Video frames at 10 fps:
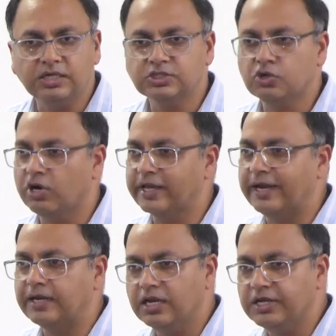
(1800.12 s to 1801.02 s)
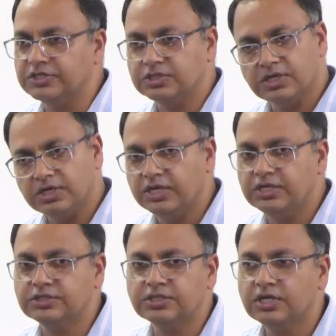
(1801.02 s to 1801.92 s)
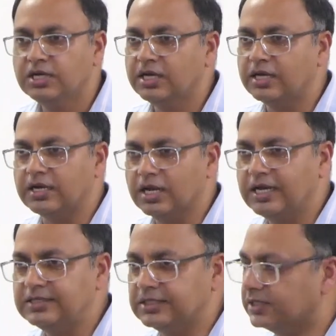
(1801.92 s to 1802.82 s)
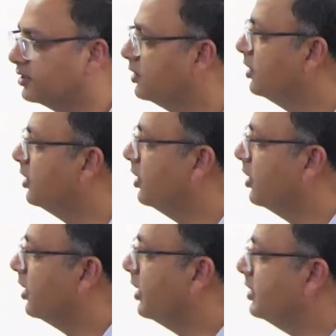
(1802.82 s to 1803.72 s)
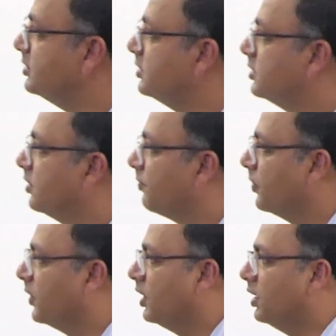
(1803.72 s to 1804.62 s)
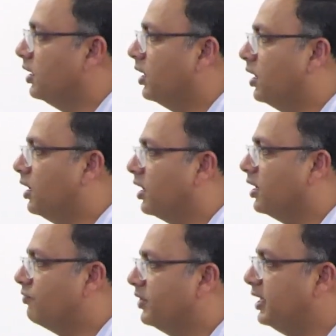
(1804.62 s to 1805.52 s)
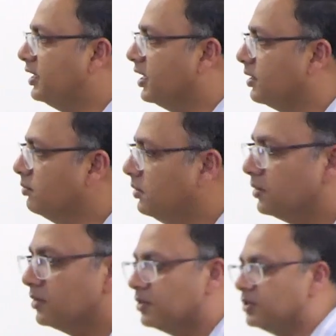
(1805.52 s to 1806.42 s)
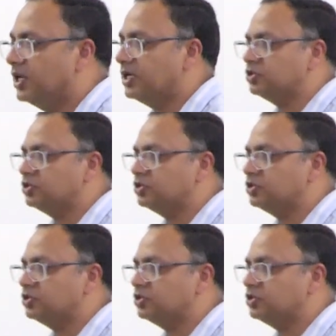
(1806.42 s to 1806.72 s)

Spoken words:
that is called catalase, is catalyzing, is every time there